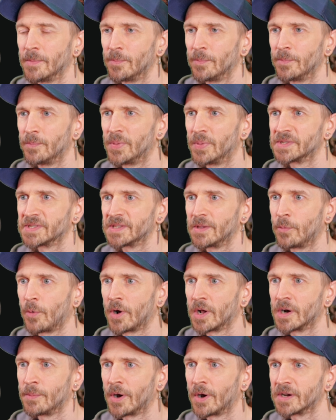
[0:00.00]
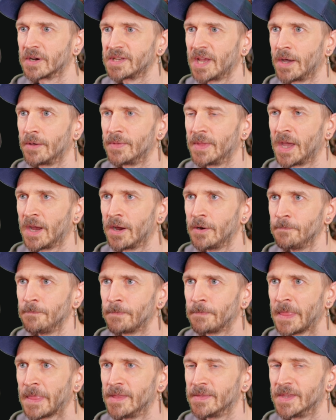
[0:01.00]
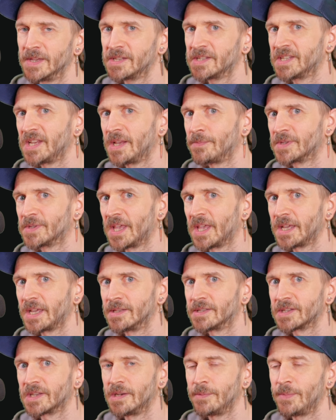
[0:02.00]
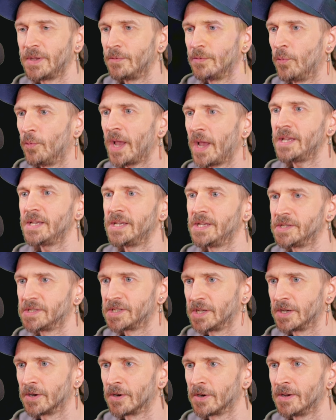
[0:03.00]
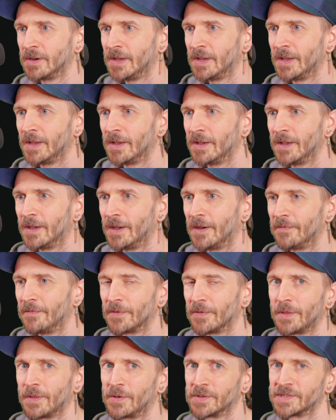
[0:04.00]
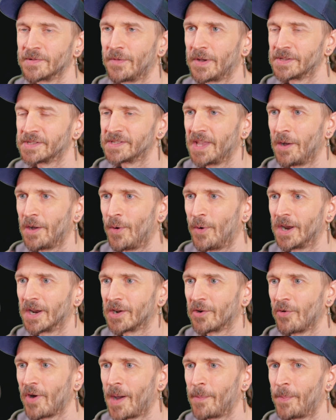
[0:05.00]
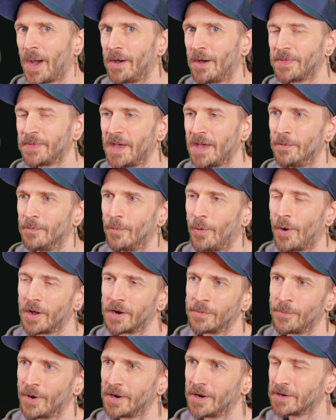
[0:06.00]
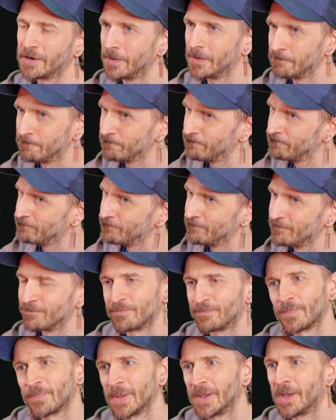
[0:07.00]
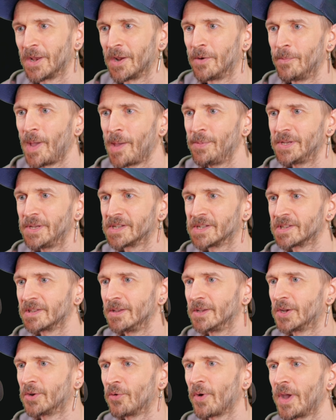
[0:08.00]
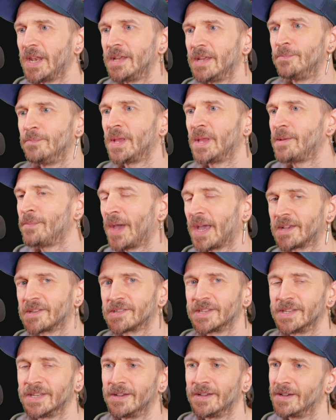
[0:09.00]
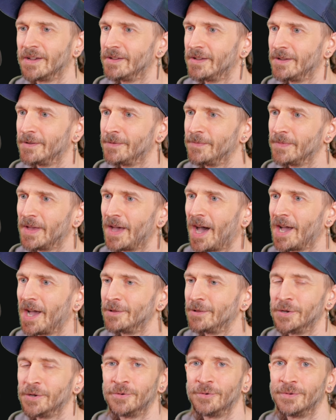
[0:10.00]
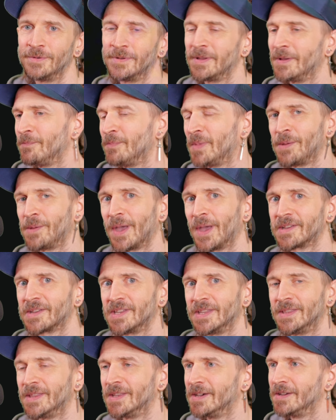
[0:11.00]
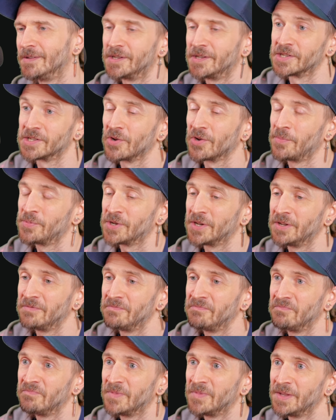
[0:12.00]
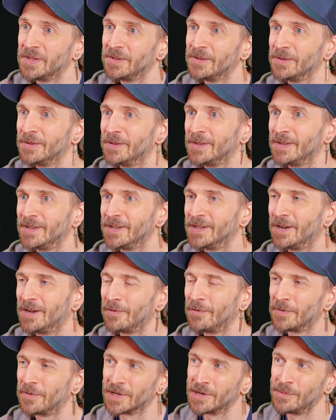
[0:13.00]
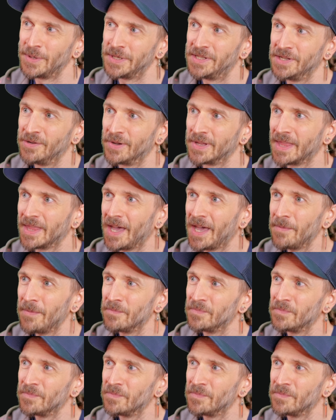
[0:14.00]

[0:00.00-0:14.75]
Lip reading: Puts the watermark down there. This seems like it's gonna be way easier for those of us that wanna crop out that watermark. You know, maybe just credit Minimax, Hailu Minimax in the description, you know, if you're gonna be doing that.